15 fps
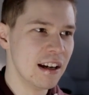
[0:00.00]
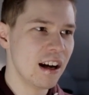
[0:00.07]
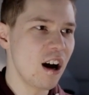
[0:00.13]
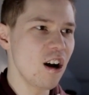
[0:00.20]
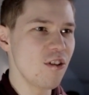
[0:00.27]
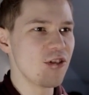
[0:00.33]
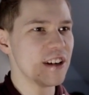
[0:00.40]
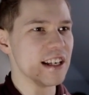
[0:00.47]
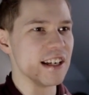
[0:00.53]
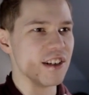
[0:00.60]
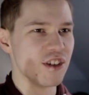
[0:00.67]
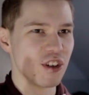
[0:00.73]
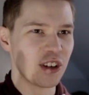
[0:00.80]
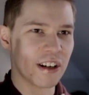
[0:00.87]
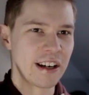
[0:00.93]
I really
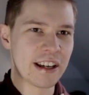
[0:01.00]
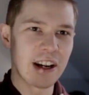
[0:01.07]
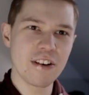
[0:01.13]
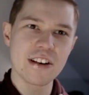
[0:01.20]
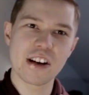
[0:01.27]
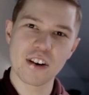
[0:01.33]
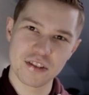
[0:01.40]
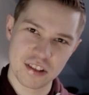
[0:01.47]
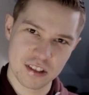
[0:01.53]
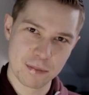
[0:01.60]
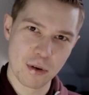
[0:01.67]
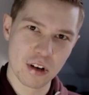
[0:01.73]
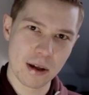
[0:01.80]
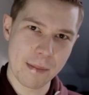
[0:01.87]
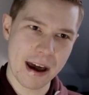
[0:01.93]
enjoy it. It only costs a
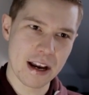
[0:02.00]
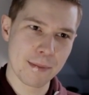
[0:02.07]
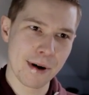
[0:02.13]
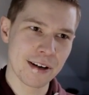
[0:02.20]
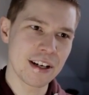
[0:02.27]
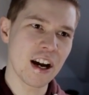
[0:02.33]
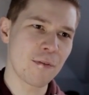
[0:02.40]
small amount of money.